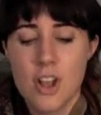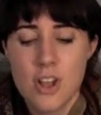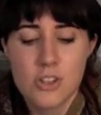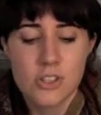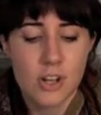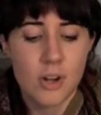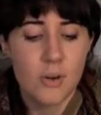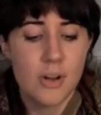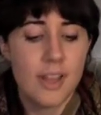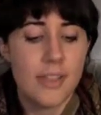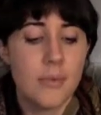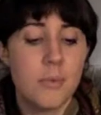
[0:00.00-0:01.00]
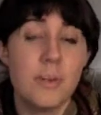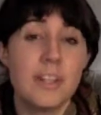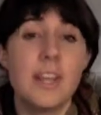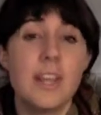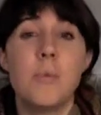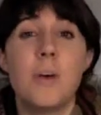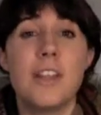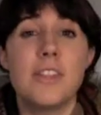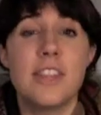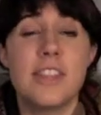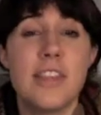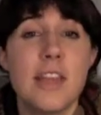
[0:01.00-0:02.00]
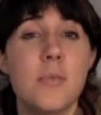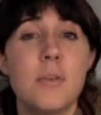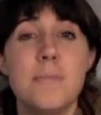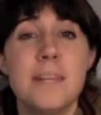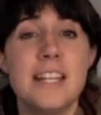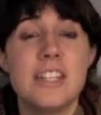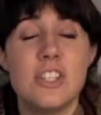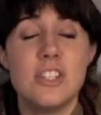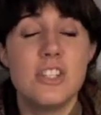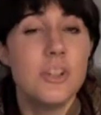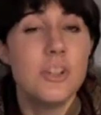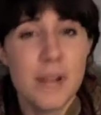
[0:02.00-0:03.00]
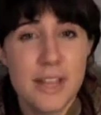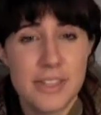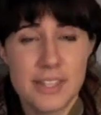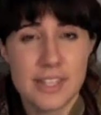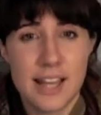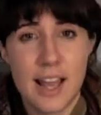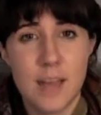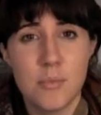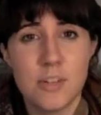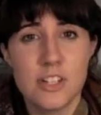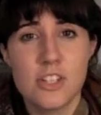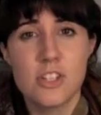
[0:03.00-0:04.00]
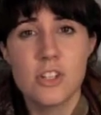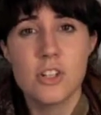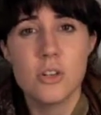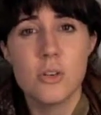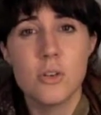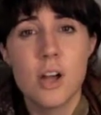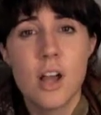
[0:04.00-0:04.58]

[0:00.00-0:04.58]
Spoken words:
So really what the thing would be to do at this time was to